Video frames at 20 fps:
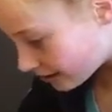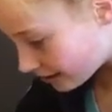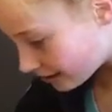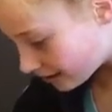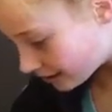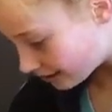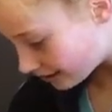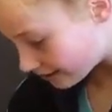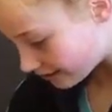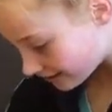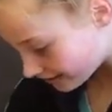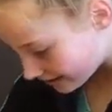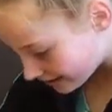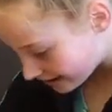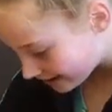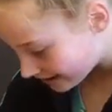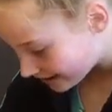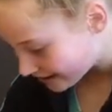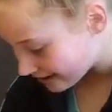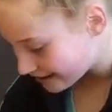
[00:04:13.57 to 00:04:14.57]
Oh.
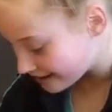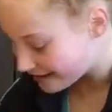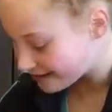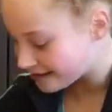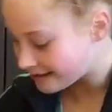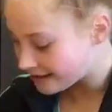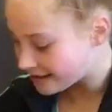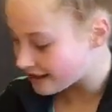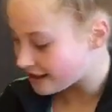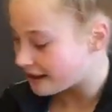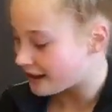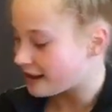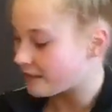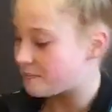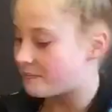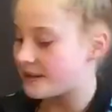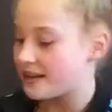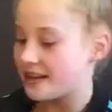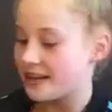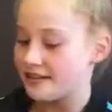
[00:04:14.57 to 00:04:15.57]
A
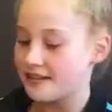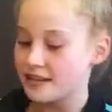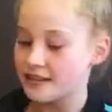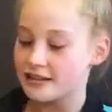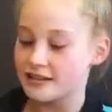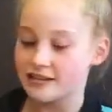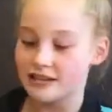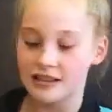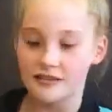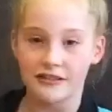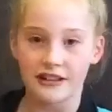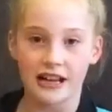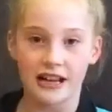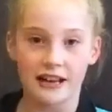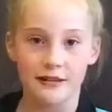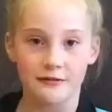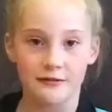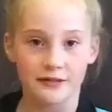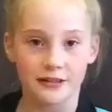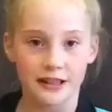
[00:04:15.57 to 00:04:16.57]
pen that doesn't even
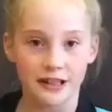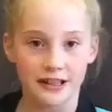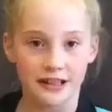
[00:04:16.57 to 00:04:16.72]
have